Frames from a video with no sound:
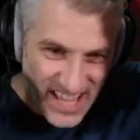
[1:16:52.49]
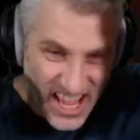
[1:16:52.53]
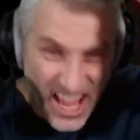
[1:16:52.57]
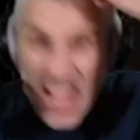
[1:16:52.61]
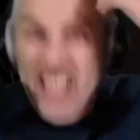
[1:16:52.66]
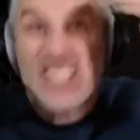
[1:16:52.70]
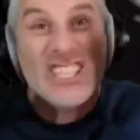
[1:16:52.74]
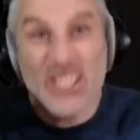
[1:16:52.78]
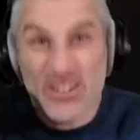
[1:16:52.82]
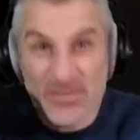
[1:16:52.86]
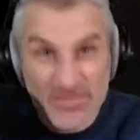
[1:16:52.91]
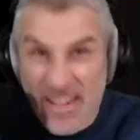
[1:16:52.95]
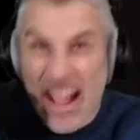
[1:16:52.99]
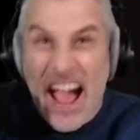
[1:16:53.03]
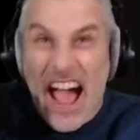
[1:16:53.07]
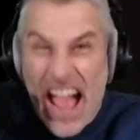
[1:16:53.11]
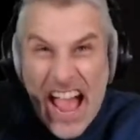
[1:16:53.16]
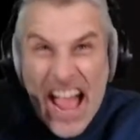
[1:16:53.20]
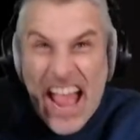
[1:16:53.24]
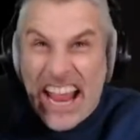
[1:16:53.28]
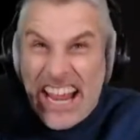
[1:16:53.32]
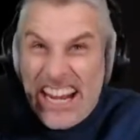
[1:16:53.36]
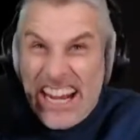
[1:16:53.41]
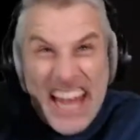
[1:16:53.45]
It's
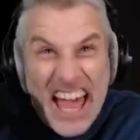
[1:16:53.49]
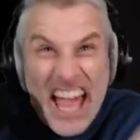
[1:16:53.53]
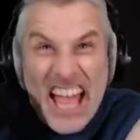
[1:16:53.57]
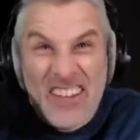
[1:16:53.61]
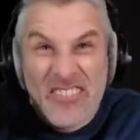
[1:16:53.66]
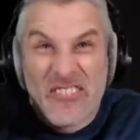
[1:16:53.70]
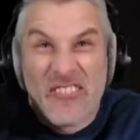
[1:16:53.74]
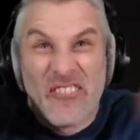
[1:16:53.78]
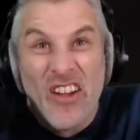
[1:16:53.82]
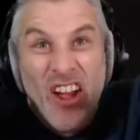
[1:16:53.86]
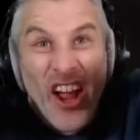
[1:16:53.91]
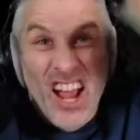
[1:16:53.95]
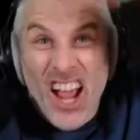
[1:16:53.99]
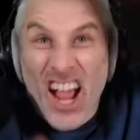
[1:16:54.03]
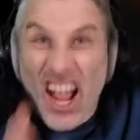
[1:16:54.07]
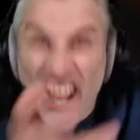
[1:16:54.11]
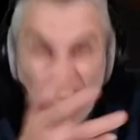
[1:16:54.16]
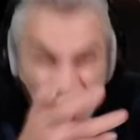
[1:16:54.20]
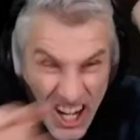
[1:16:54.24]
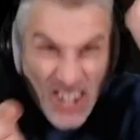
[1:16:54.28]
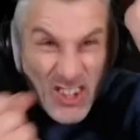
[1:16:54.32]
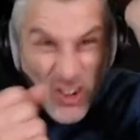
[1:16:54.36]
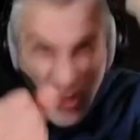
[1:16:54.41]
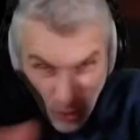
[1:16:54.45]
my life,
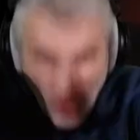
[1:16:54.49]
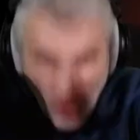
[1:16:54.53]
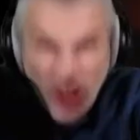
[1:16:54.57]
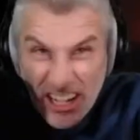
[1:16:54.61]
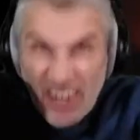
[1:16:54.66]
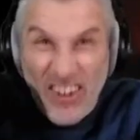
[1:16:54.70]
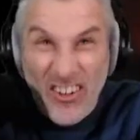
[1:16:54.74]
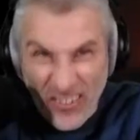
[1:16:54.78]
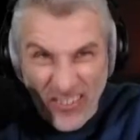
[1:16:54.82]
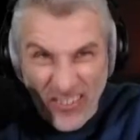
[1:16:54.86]
and I'll do it.